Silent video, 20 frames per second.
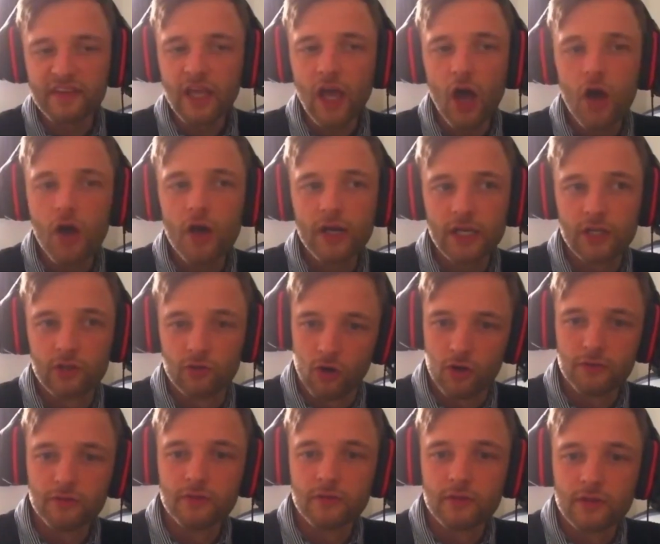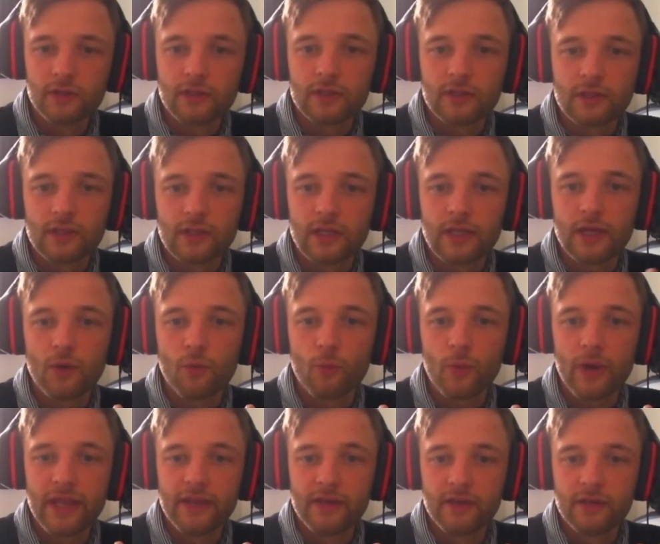earlier on,
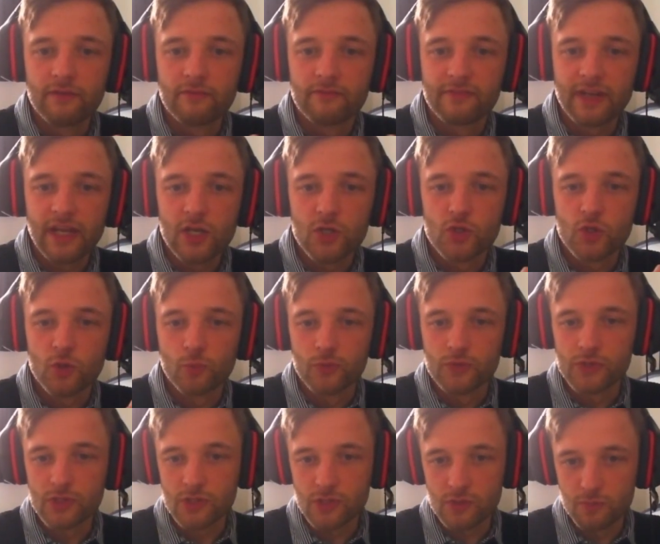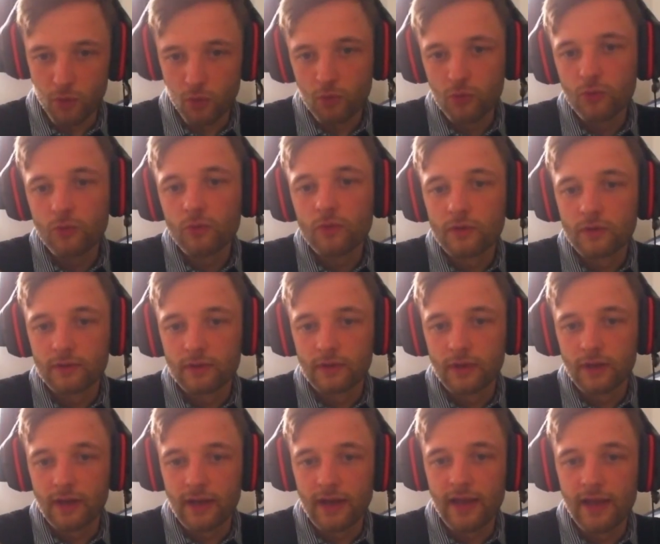when the nation was small,
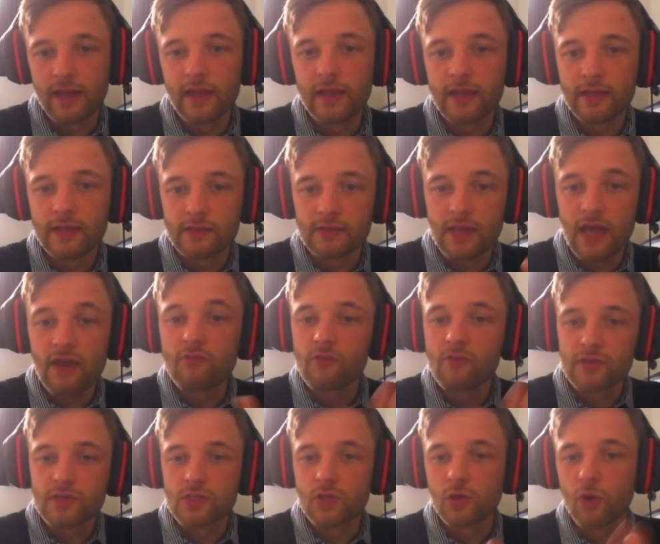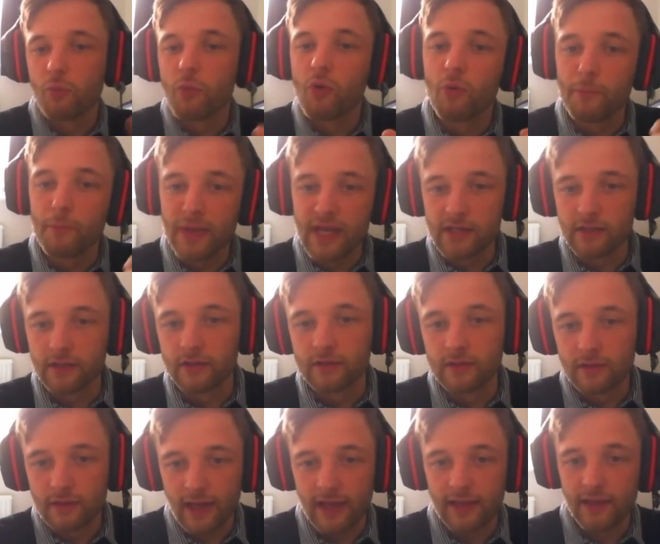everything's a lot more
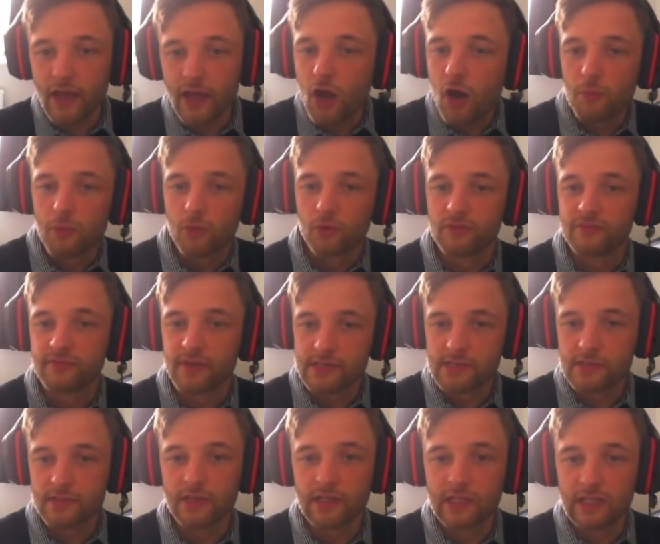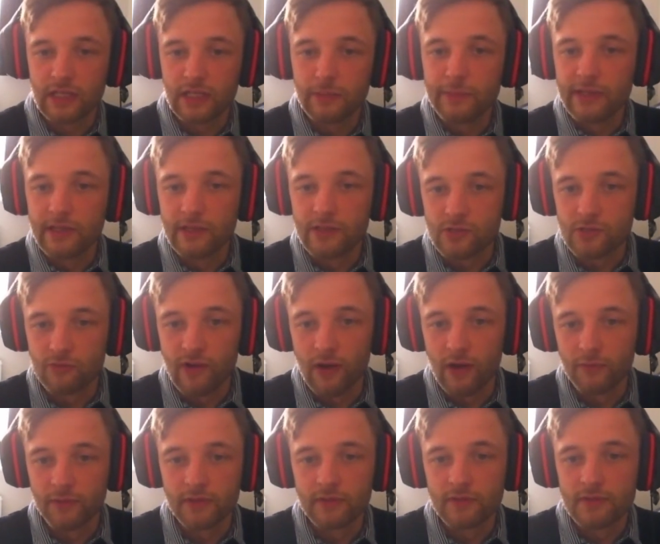immediate, and they are more invested in the immediate
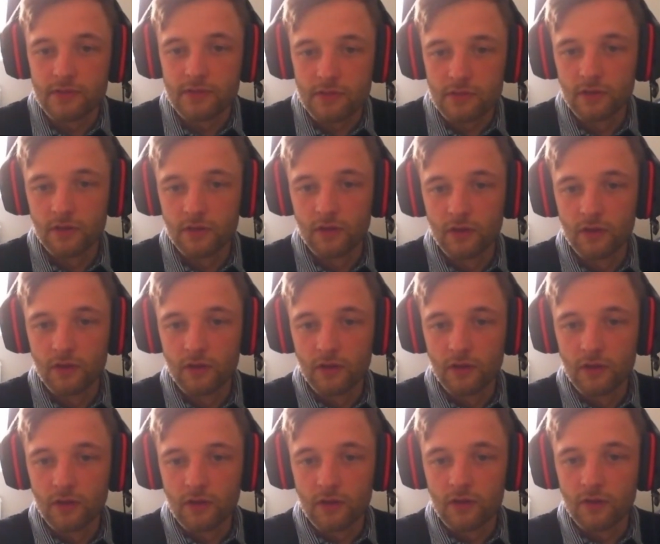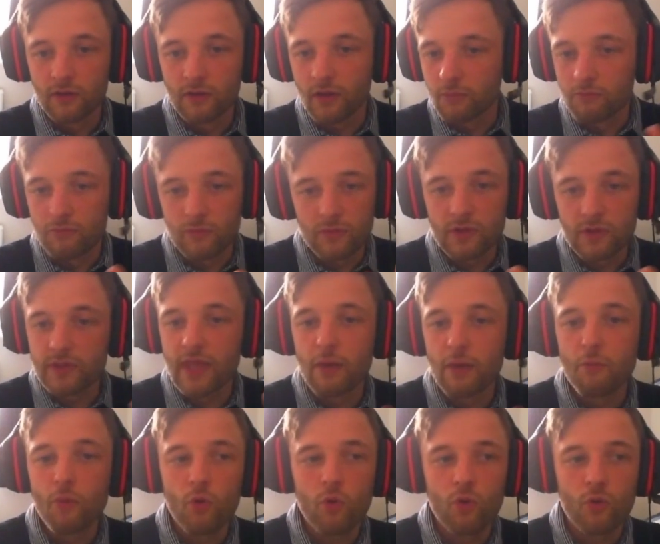surroundings. Like, they're
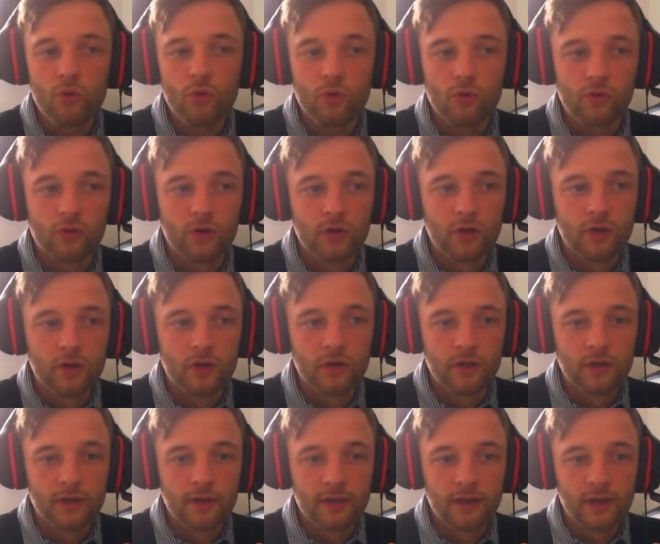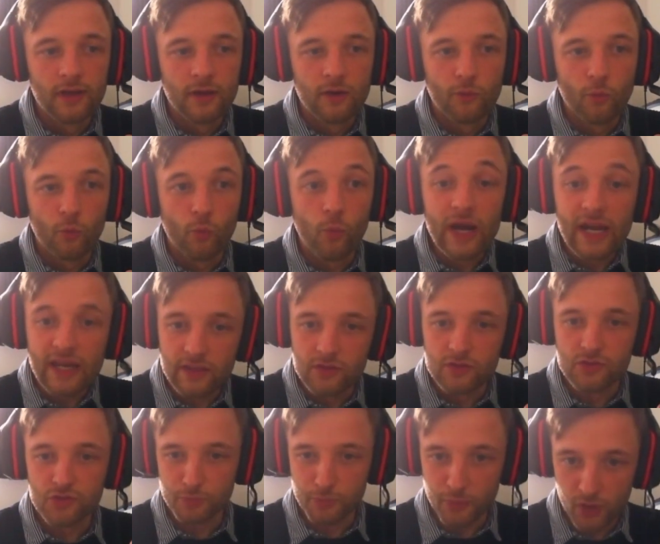more willing
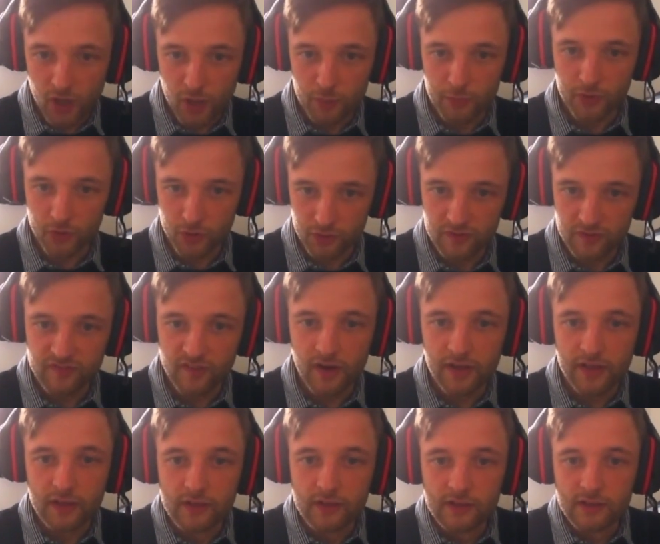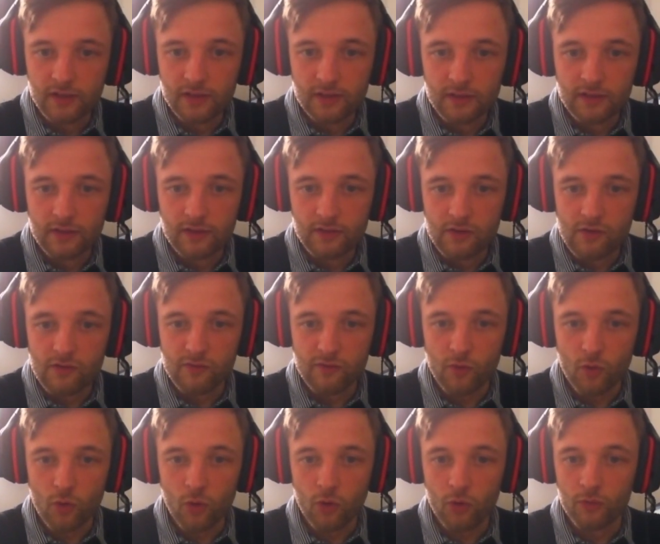to put up a good fight
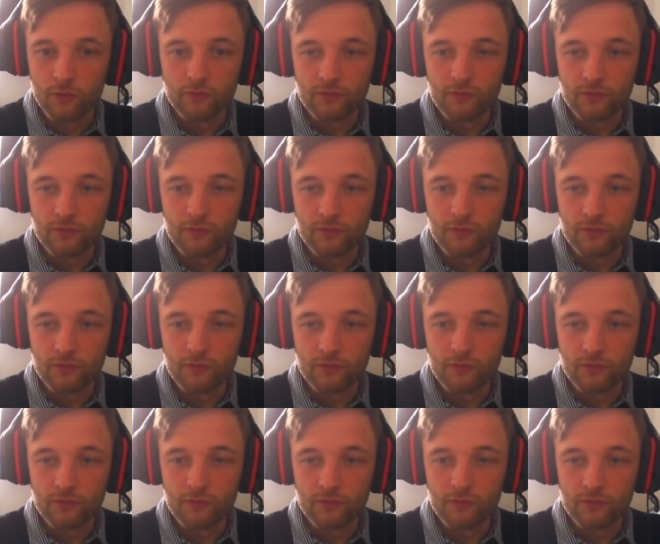for